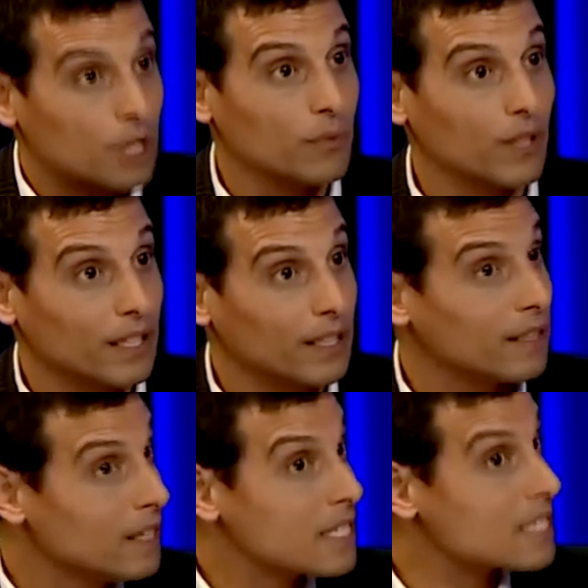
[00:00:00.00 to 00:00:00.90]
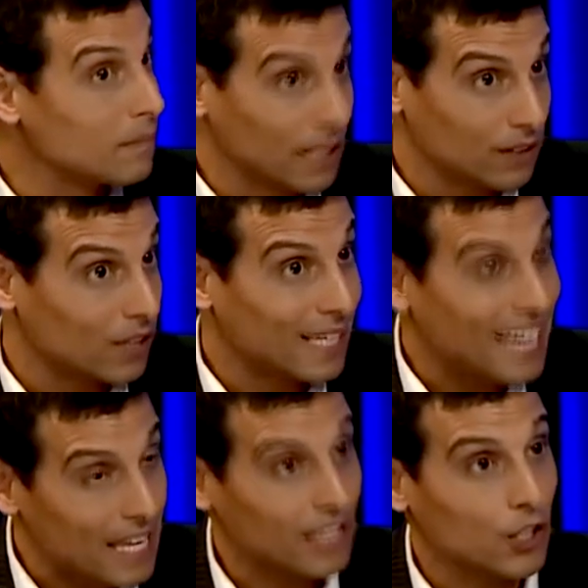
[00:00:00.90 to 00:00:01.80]
community, similarly to the
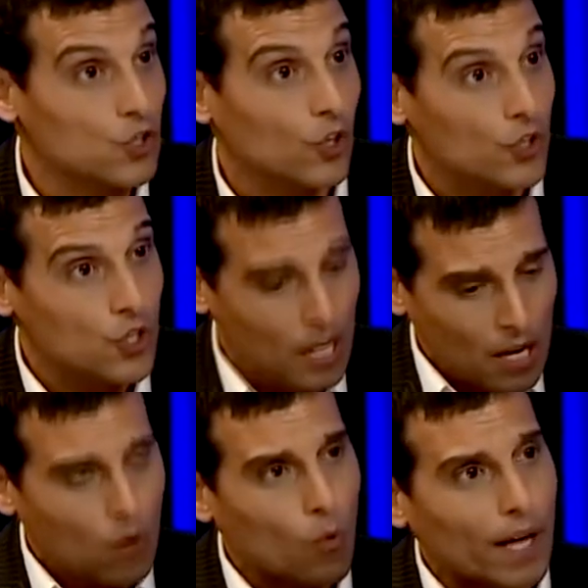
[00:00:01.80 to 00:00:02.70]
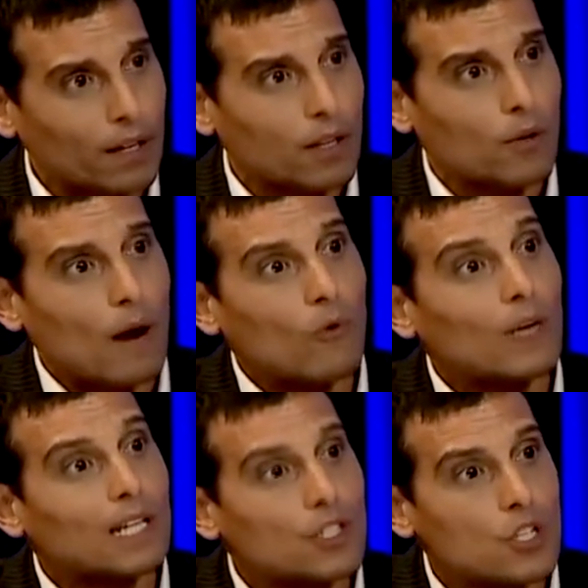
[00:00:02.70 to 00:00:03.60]
Catholic Church, when there are
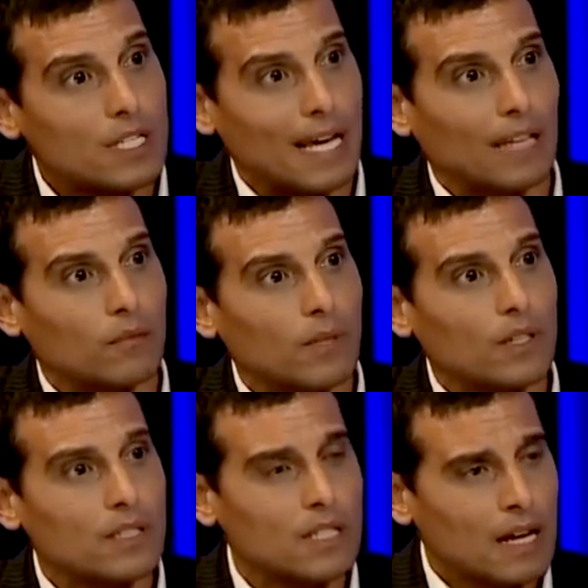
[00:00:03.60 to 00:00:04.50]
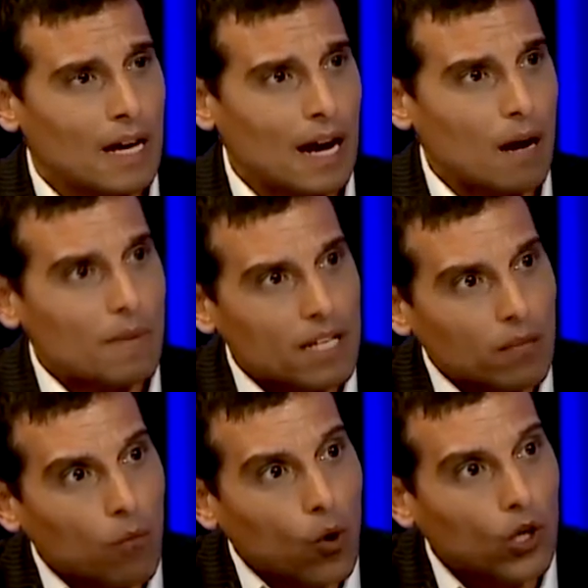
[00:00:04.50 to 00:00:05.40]
religious elements, um, it, the
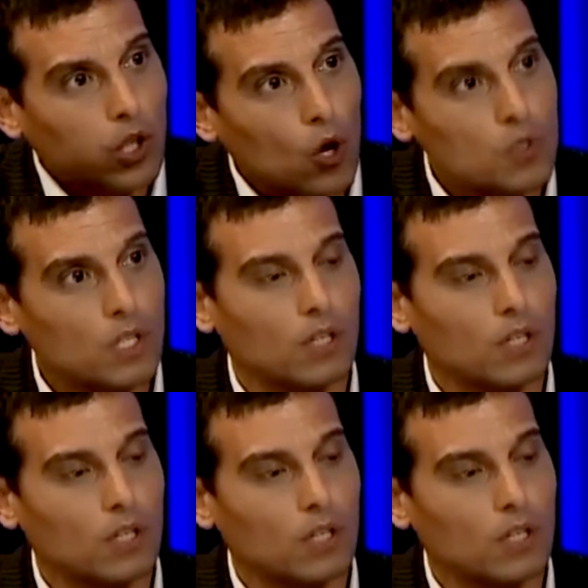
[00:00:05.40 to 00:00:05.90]
more closed the